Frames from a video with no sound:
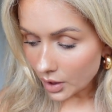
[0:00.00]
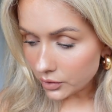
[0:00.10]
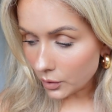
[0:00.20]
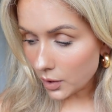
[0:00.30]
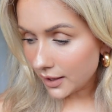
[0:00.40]

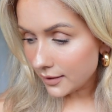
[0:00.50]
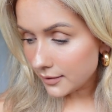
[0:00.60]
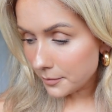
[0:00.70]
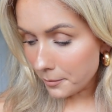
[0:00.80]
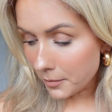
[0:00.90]
So I get
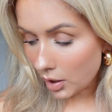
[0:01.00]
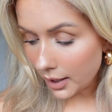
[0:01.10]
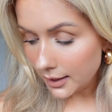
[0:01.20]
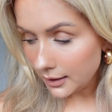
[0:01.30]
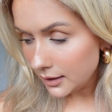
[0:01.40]
this
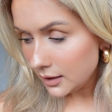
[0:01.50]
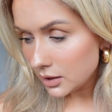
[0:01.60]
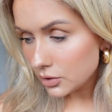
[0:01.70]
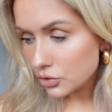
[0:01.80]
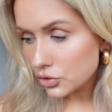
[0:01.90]

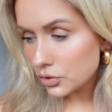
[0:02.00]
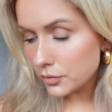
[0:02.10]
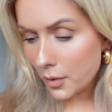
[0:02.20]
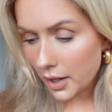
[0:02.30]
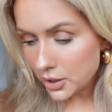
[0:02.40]

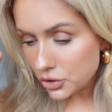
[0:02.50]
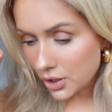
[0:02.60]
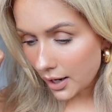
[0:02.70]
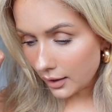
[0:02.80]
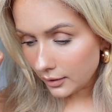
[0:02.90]
my
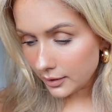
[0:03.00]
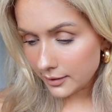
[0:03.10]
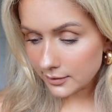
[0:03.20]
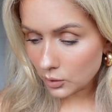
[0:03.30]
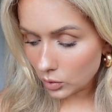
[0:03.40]
gel,
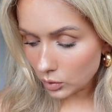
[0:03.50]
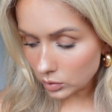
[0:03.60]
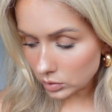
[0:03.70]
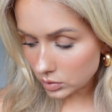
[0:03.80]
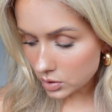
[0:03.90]
it's
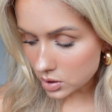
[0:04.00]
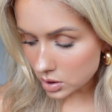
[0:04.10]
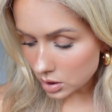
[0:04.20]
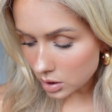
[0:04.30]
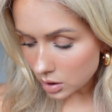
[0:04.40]

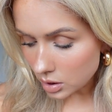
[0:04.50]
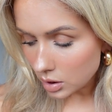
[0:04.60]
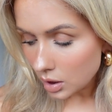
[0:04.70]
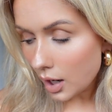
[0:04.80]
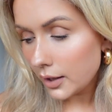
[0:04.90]
called.
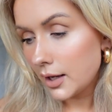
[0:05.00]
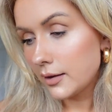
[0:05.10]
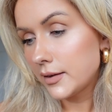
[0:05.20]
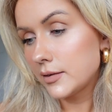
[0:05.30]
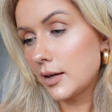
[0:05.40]
Oh yeah,
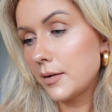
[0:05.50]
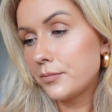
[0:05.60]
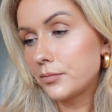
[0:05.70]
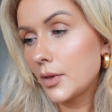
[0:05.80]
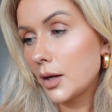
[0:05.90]
this is it.
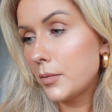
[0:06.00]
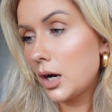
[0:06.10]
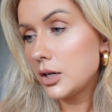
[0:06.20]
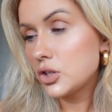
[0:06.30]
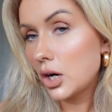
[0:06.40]

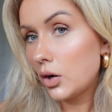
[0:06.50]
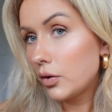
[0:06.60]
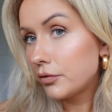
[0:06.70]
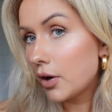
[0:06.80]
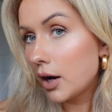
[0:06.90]
My
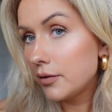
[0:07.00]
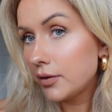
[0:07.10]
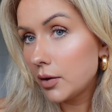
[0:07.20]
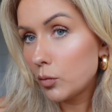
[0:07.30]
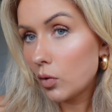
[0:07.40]
gel
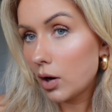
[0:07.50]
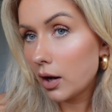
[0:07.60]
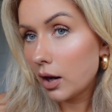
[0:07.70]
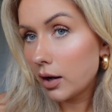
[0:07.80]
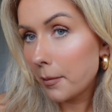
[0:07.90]

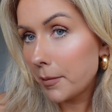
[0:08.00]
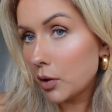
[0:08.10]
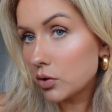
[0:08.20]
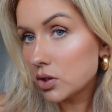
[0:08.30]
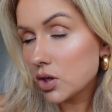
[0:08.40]
5-in-1
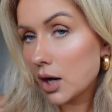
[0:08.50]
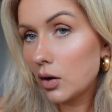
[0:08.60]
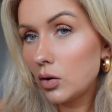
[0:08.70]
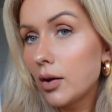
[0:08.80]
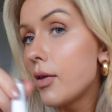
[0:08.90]
builder
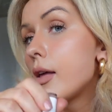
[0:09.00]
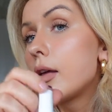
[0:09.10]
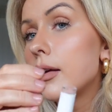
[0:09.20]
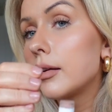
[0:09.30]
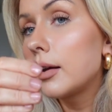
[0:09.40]
gel.
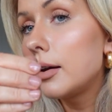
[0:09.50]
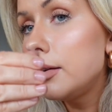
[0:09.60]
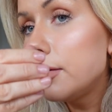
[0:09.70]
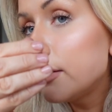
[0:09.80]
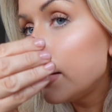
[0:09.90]
Can
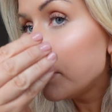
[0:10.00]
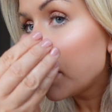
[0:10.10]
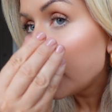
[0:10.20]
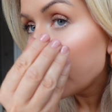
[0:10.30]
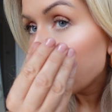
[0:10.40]
you see
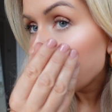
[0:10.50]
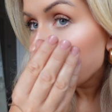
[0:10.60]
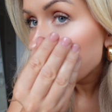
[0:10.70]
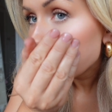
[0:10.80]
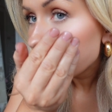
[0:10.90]
my nails?